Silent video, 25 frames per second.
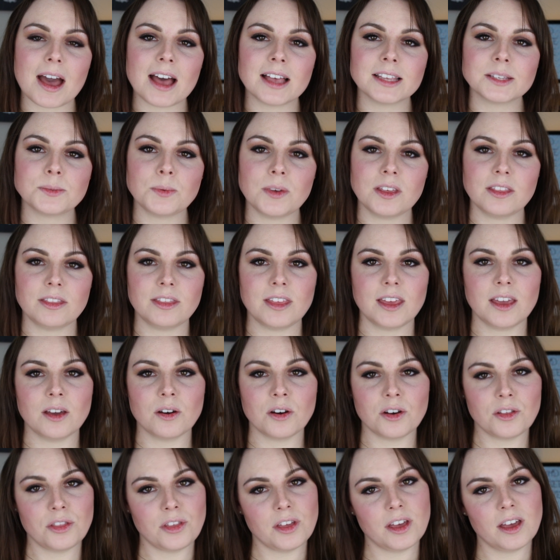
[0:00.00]
as with the
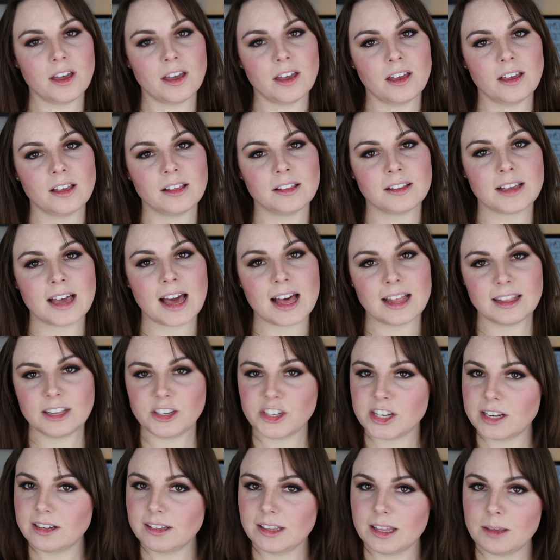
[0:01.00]
other Kylie
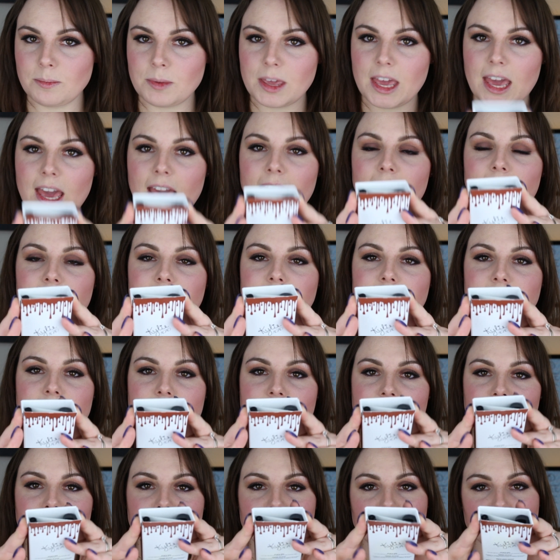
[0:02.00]
Jenner lip kit.
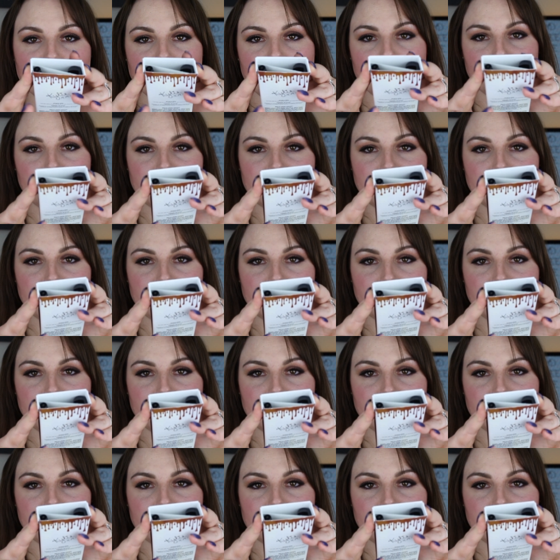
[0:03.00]
There are two